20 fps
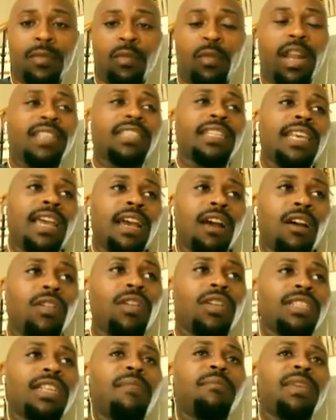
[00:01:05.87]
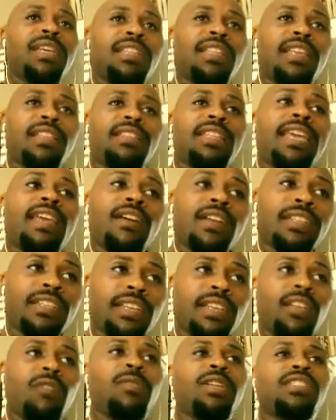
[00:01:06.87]
When I say elders, I mean that they are
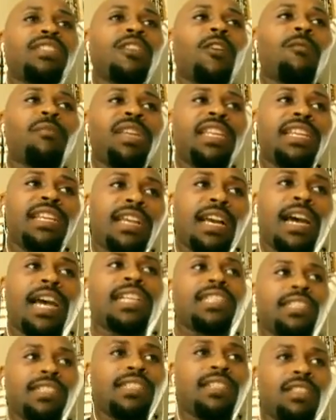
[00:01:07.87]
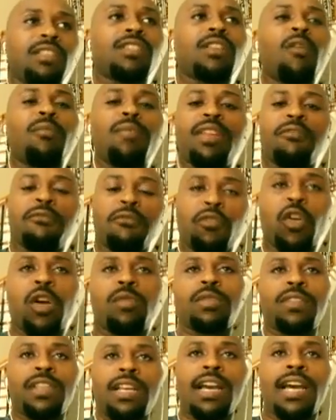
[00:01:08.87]
dealing with so many consciousness, so many
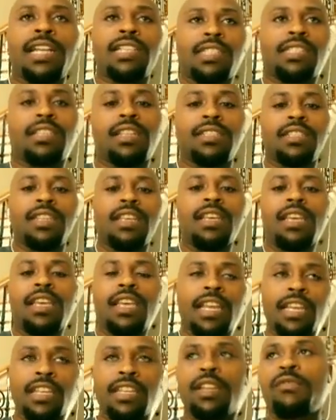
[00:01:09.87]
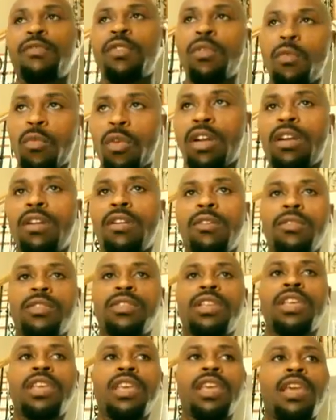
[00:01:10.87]
forms of consciousness in different
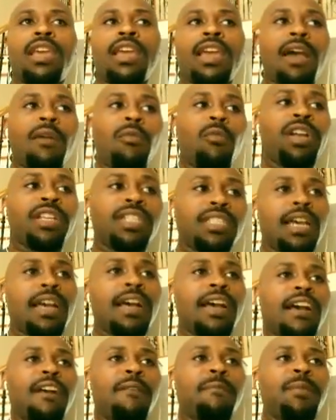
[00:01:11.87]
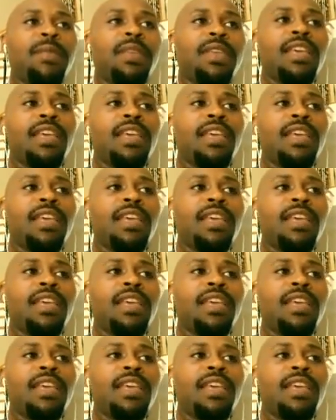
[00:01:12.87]
worlds at one time,